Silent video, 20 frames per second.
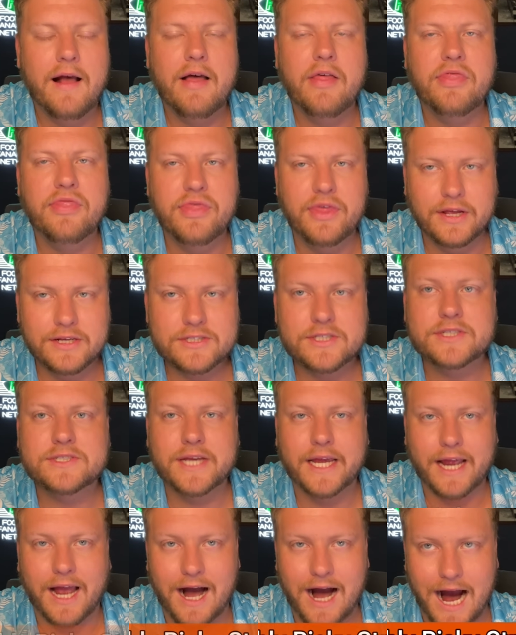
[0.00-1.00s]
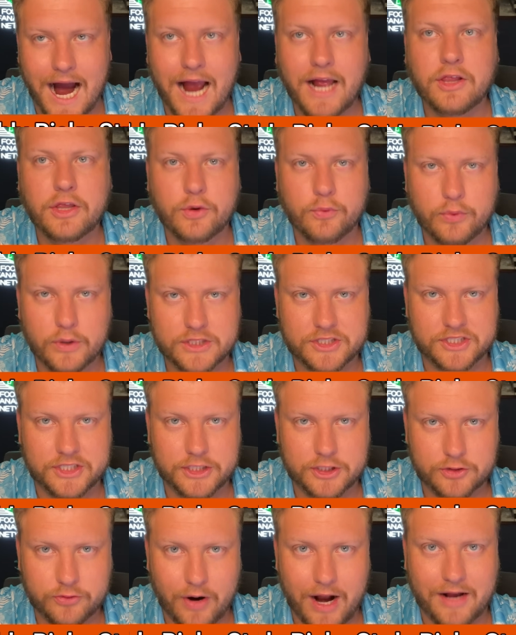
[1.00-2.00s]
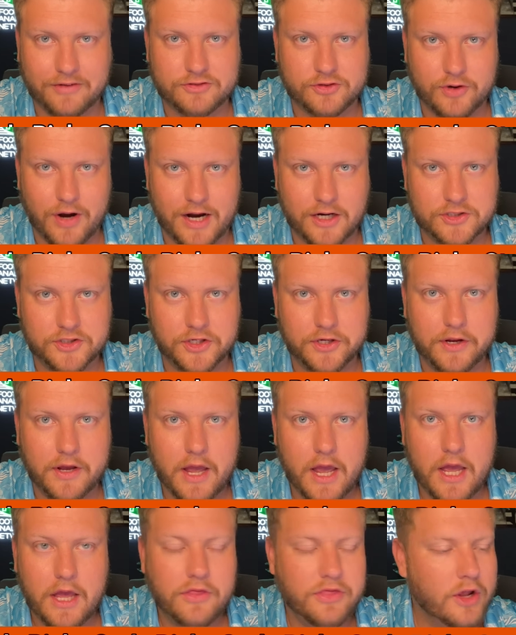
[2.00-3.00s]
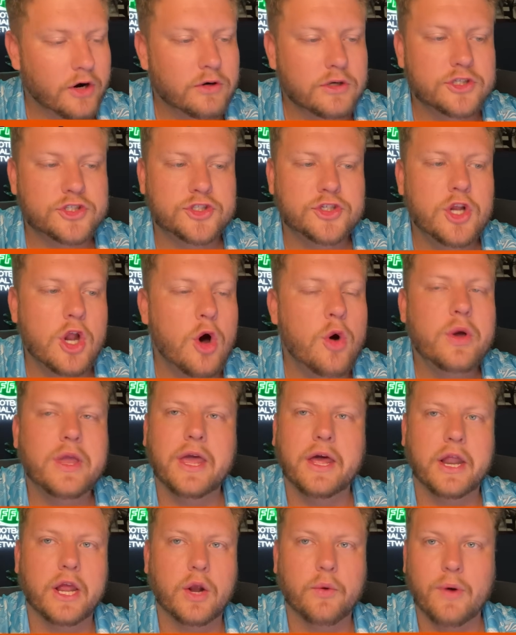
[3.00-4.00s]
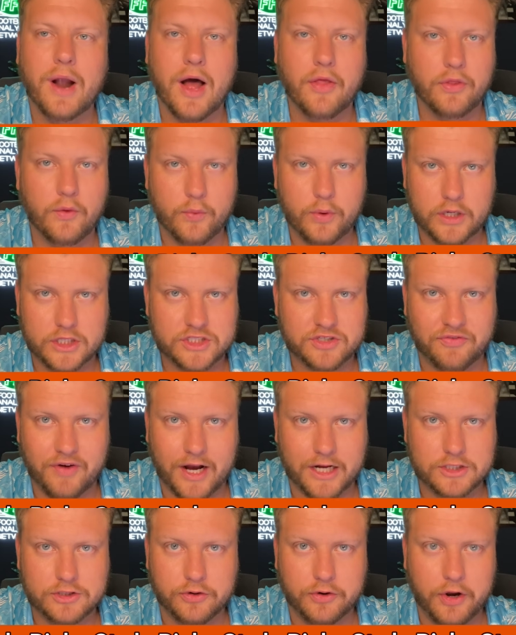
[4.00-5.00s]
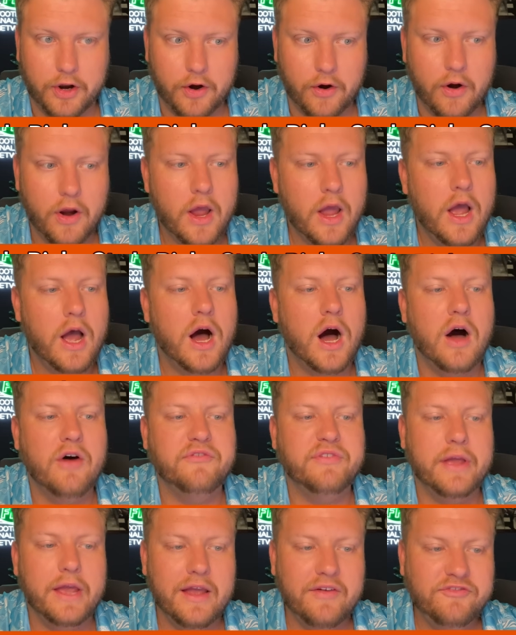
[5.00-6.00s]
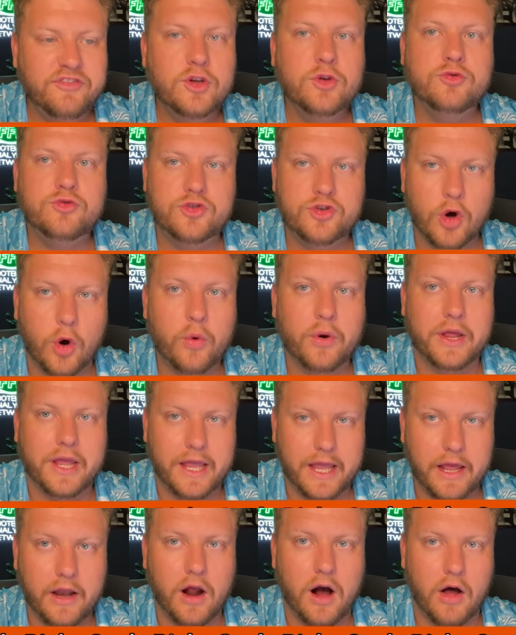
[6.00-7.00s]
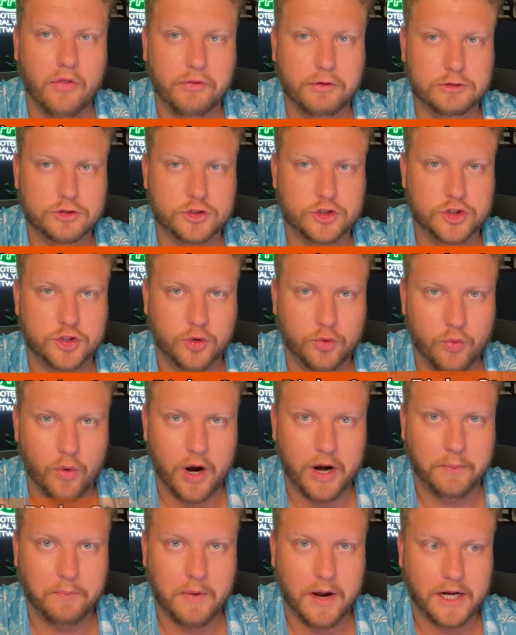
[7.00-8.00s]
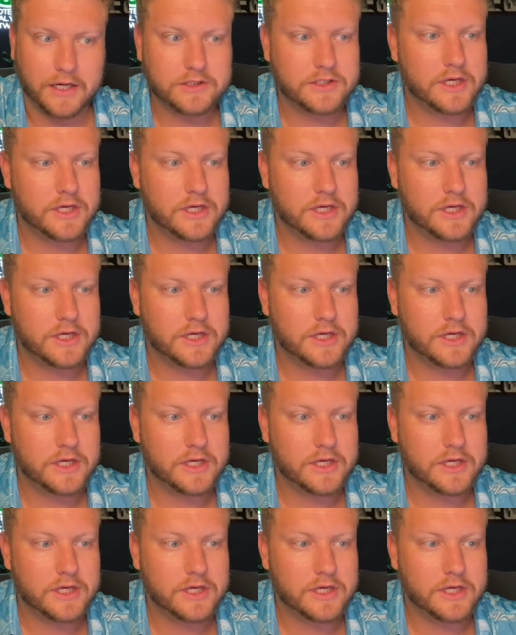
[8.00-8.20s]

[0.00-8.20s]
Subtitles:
this is a highly risky draft strategy. There is no getting around the risk factor here of if you don't hit on those 2 running backs.